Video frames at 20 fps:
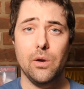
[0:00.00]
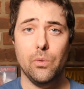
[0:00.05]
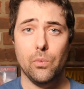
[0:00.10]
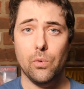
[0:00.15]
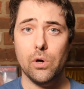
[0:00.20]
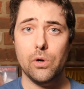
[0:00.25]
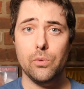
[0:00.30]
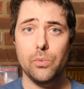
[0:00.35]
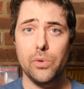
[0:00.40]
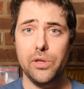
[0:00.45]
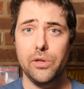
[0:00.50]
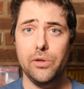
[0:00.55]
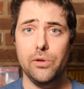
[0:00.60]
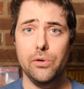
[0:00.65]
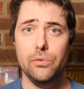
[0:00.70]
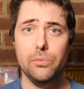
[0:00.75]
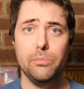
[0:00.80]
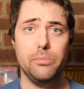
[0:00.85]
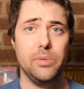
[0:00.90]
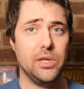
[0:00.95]
work with
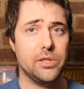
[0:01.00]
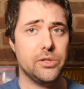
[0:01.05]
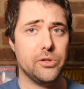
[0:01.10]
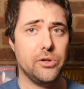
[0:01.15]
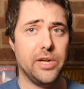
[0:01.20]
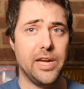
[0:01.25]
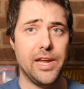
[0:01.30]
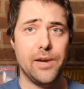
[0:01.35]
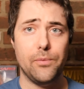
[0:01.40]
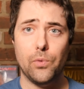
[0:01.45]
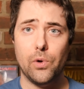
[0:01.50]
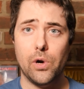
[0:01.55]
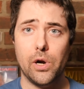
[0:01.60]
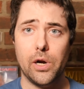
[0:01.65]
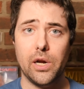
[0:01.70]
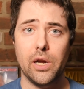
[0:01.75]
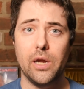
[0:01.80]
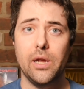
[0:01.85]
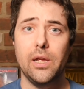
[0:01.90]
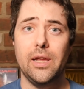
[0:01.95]
you, build your
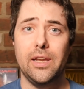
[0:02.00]
network,